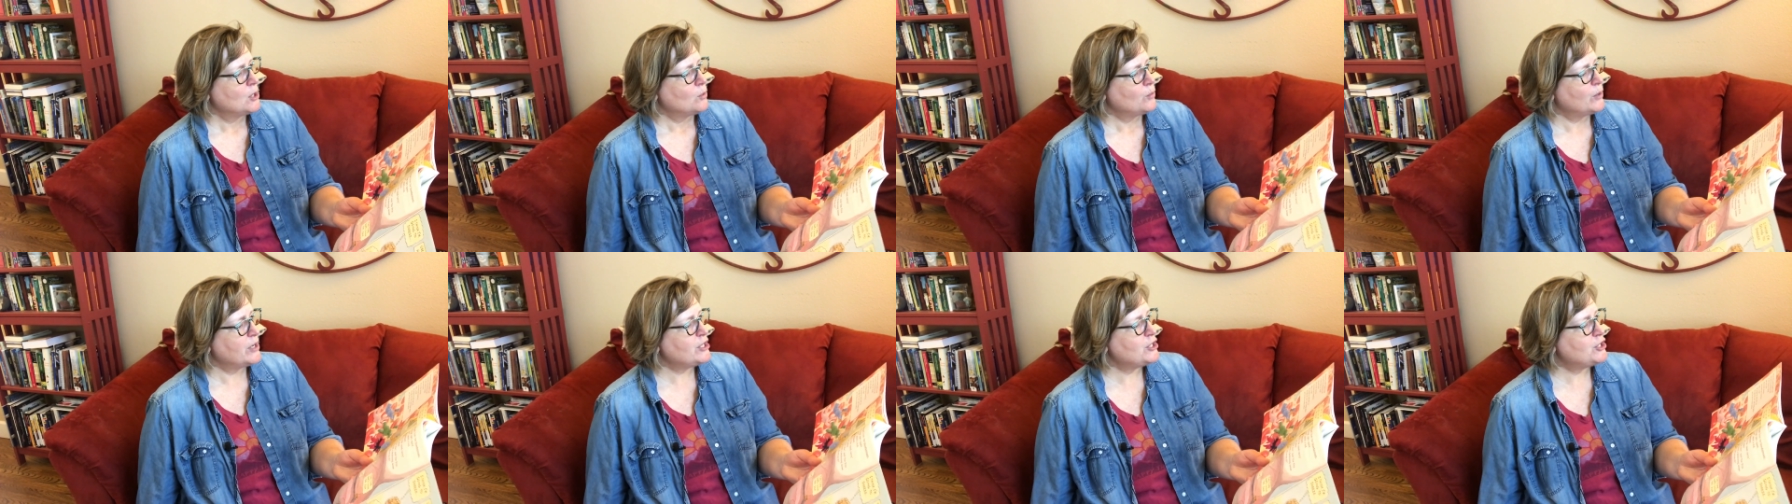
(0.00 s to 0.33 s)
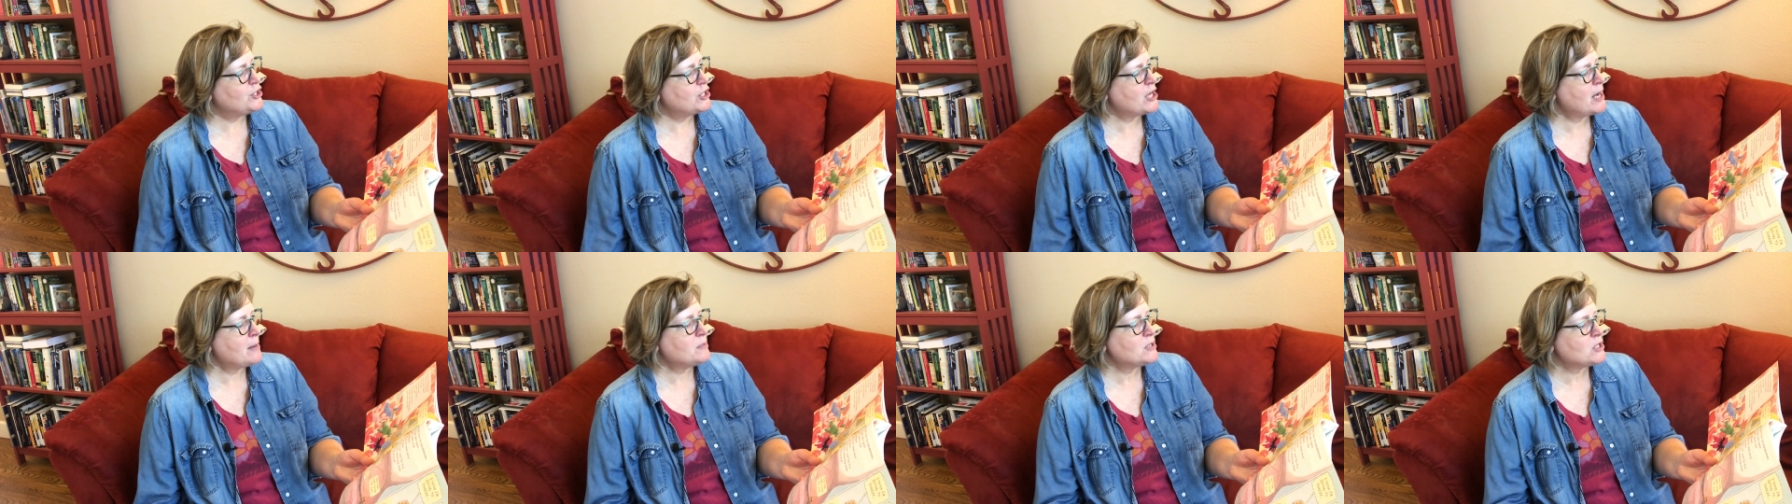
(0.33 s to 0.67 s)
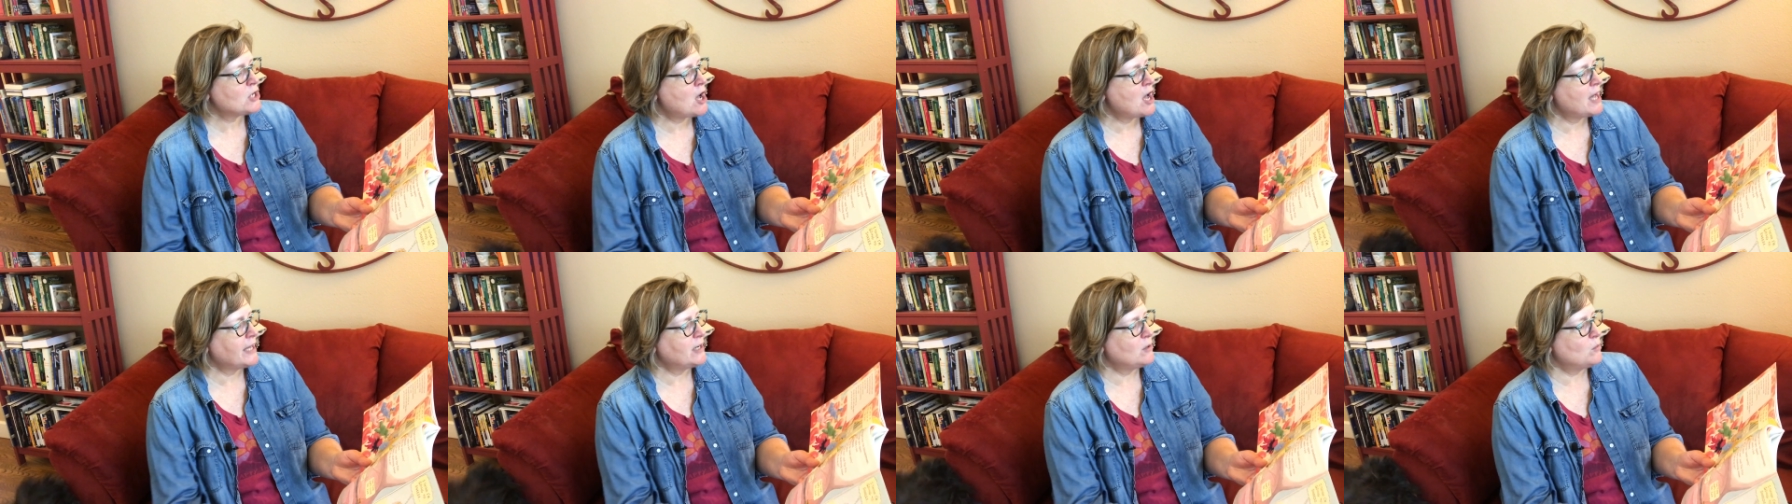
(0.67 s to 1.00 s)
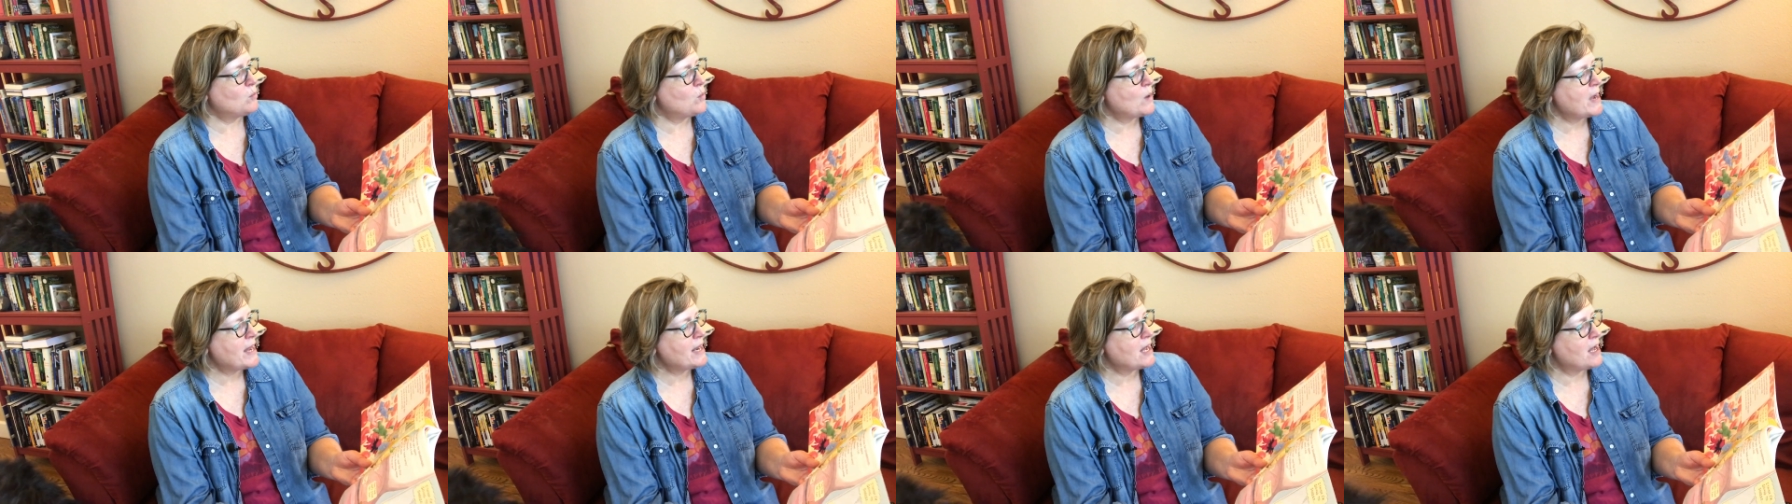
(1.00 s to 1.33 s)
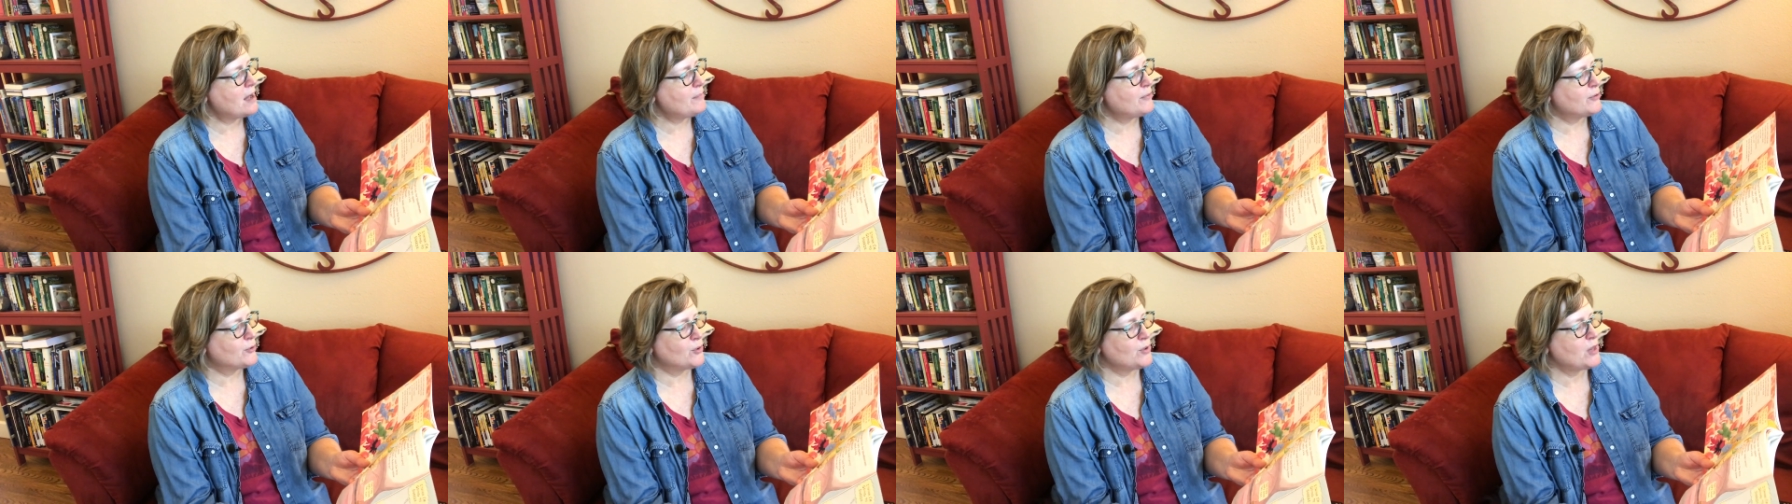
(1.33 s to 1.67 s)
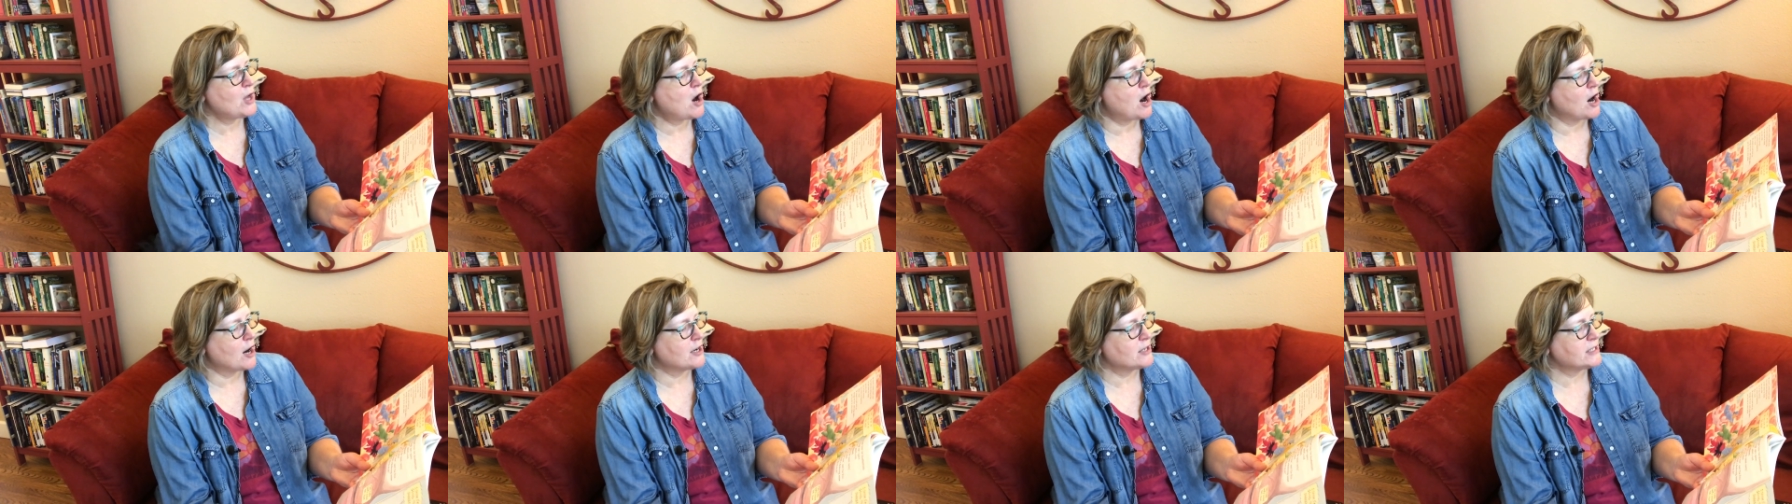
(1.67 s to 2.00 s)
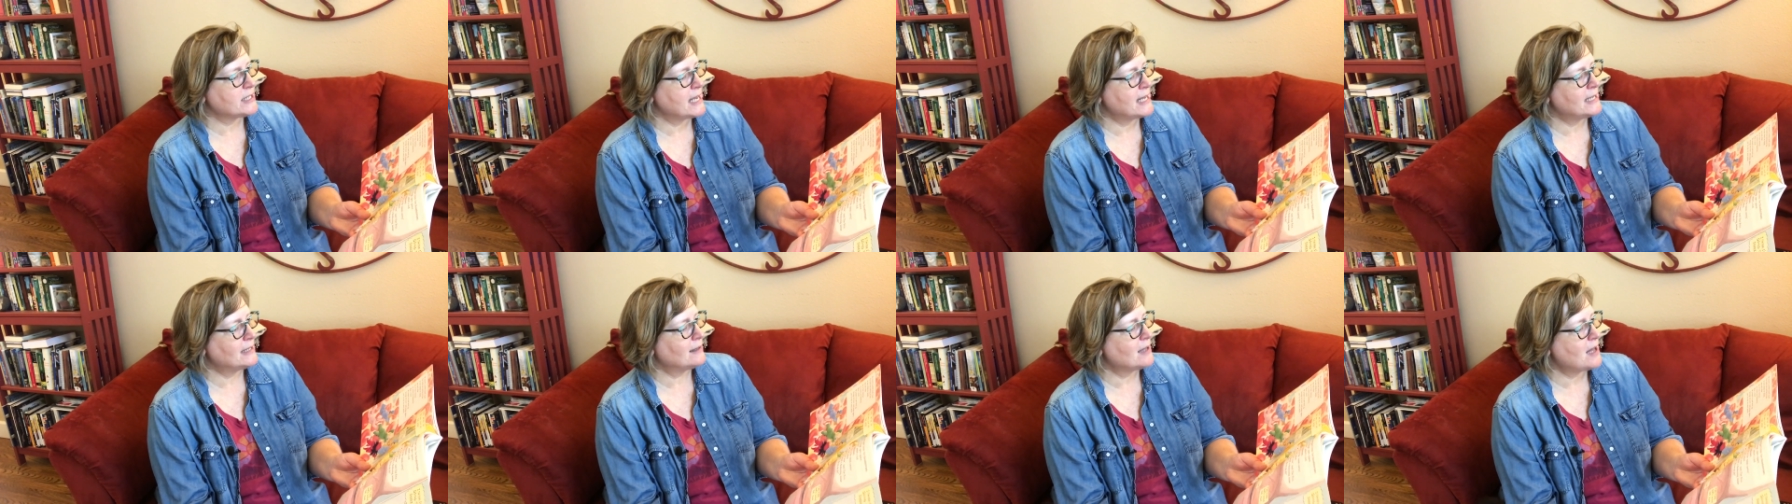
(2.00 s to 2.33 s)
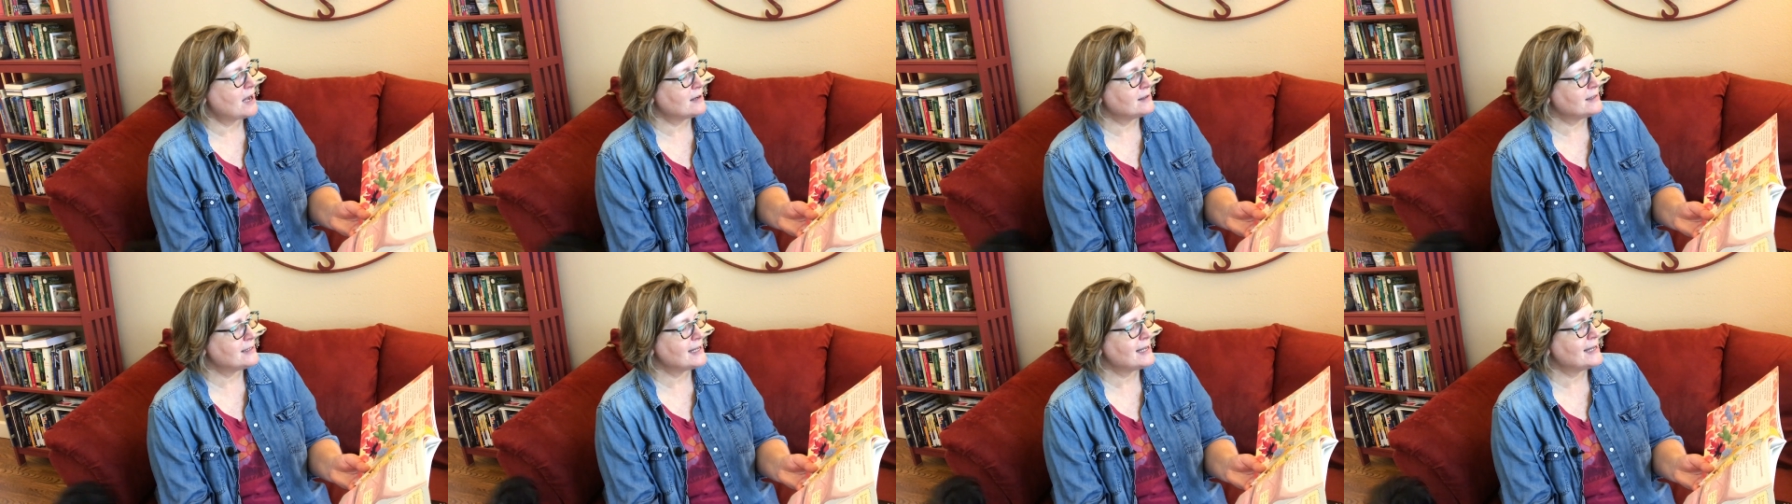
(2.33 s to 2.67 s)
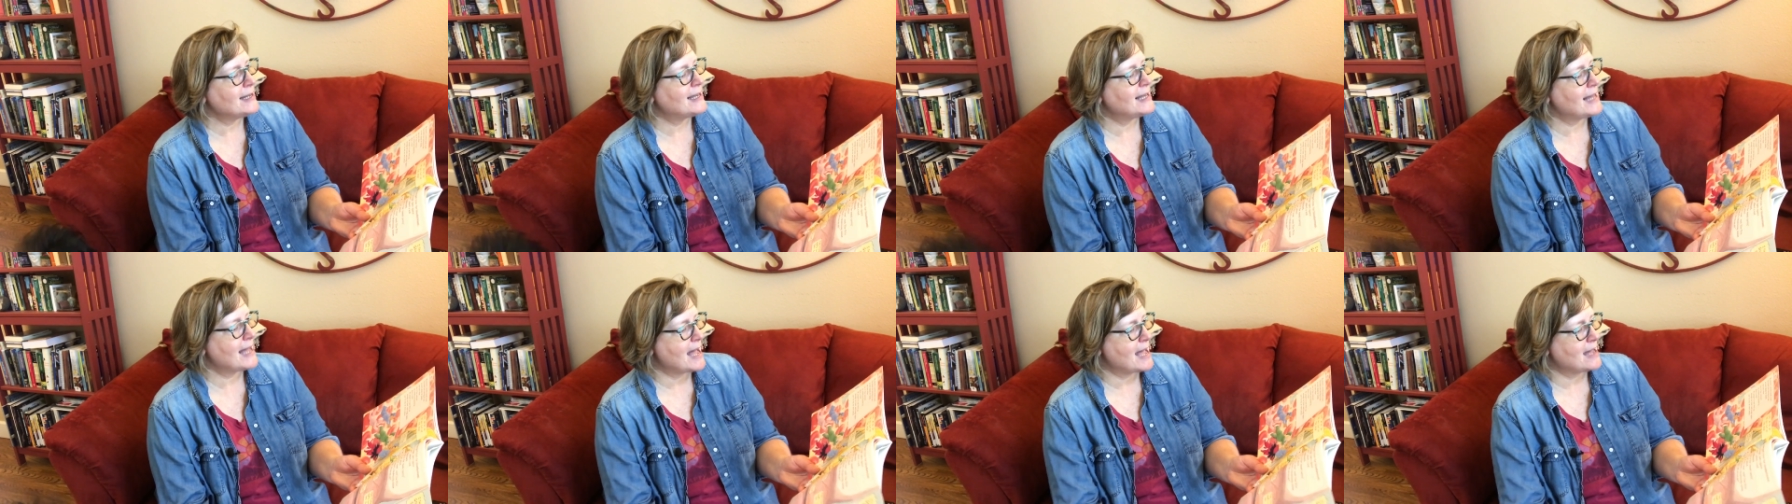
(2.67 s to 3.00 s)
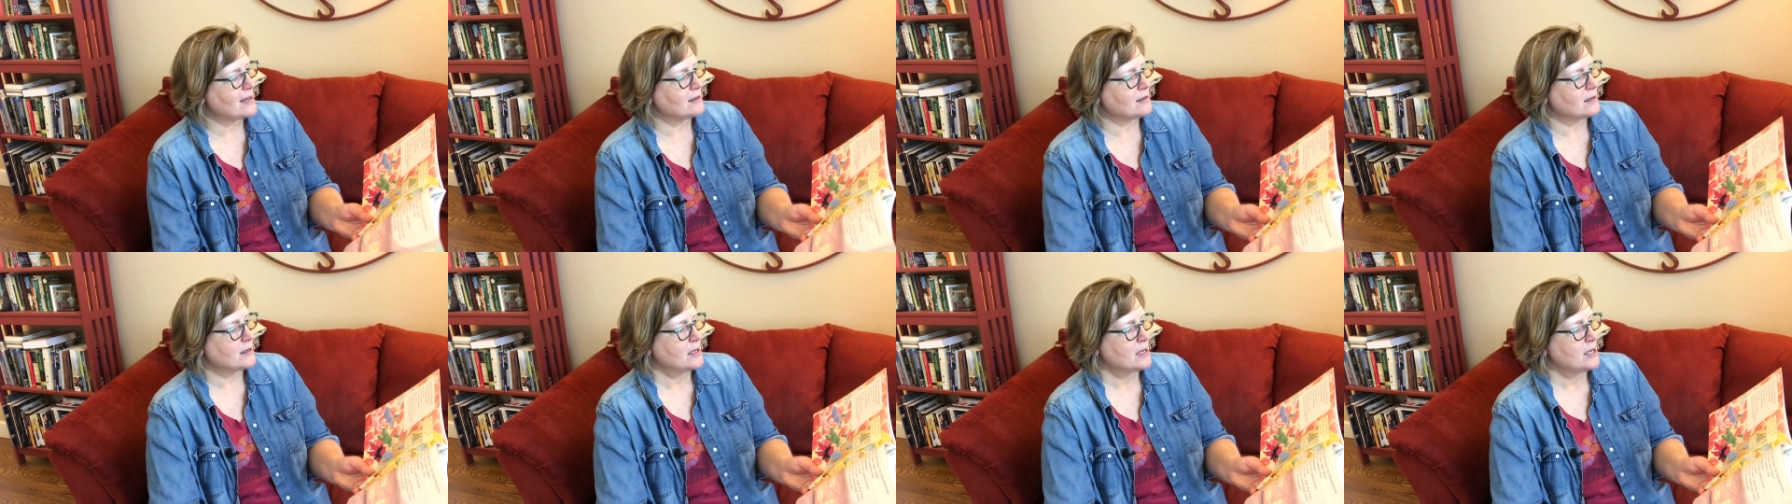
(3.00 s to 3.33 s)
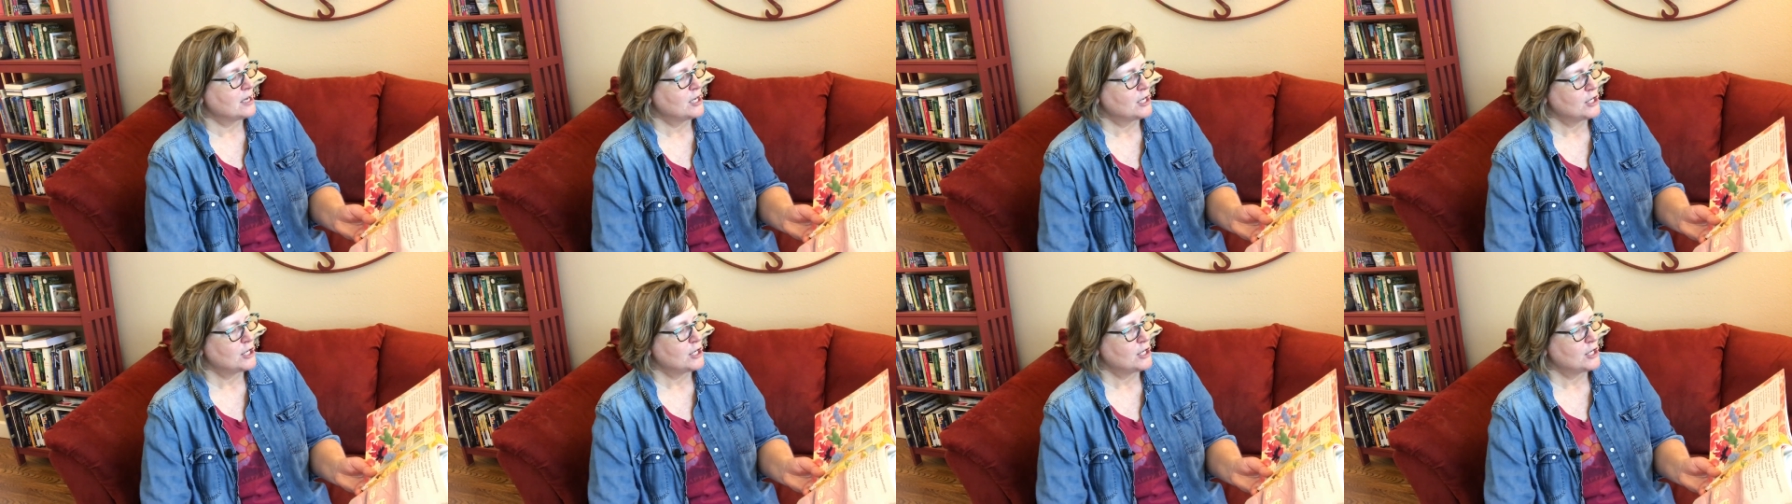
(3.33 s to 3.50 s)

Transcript: We jumped on and went up through the heart and lungs again,